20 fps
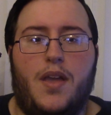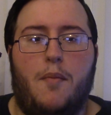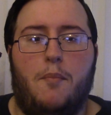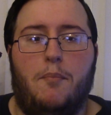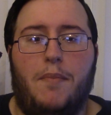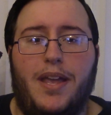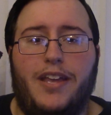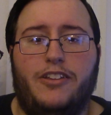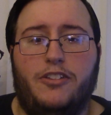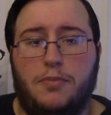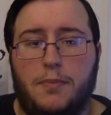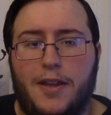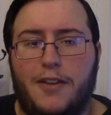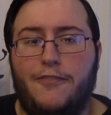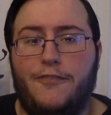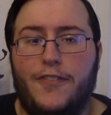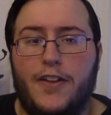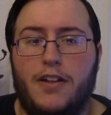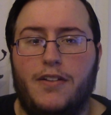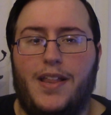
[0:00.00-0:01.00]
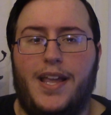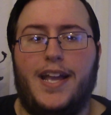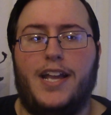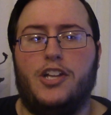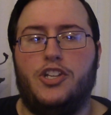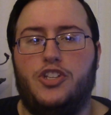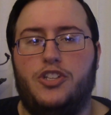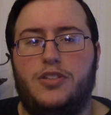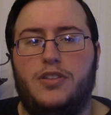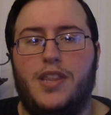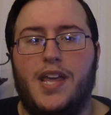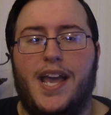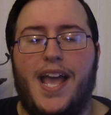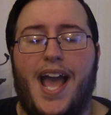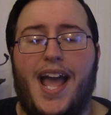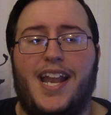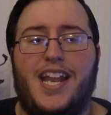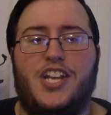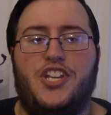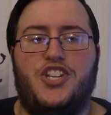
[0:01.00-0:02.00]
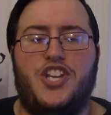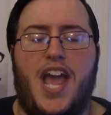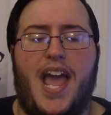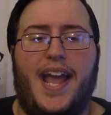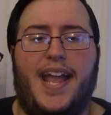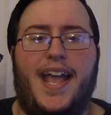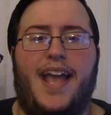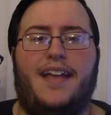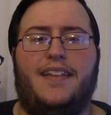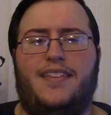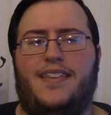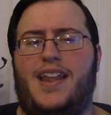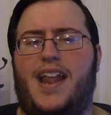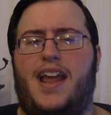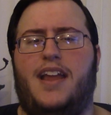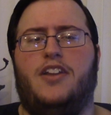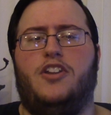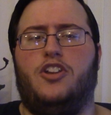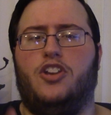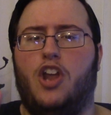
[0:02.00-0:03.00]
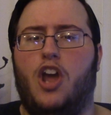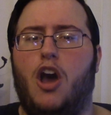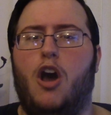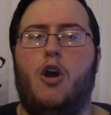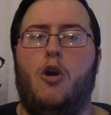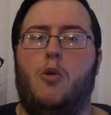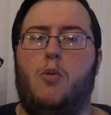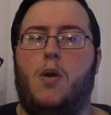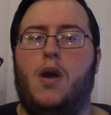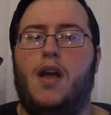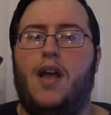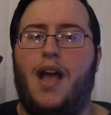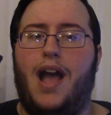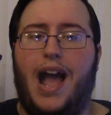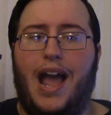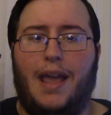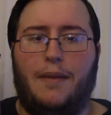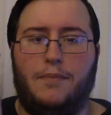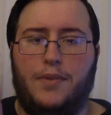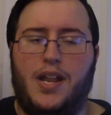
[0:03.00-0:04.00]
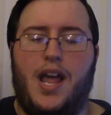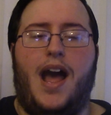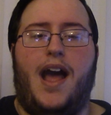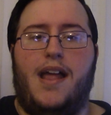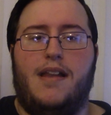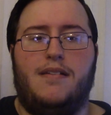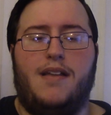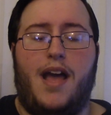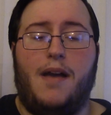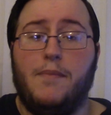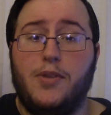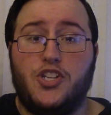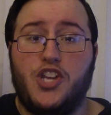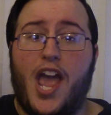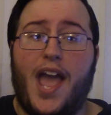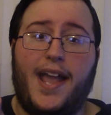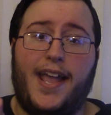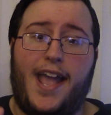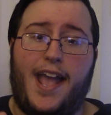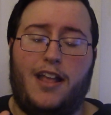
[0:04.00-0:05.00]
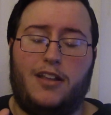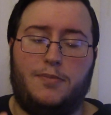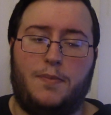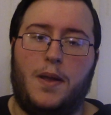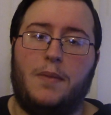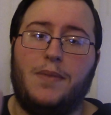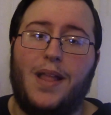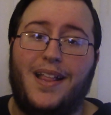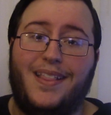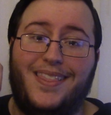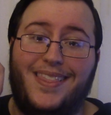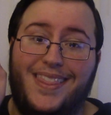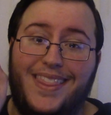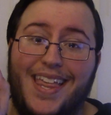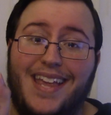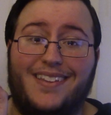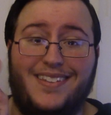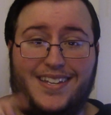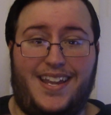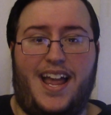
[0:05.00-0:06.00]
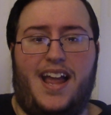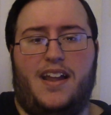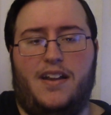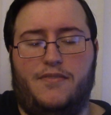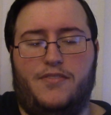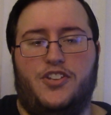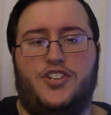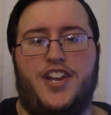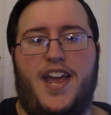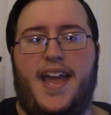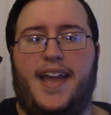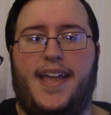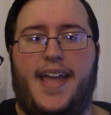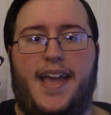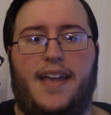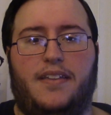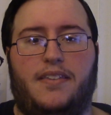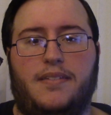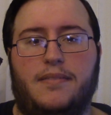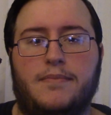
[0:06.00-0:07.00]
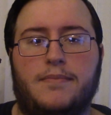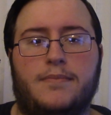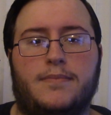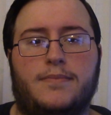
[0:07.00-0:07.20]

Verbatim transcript: makes me feel like a the kind of jackass that I know I'm not. I'm a jackass, but I'm not this kind of a jackass.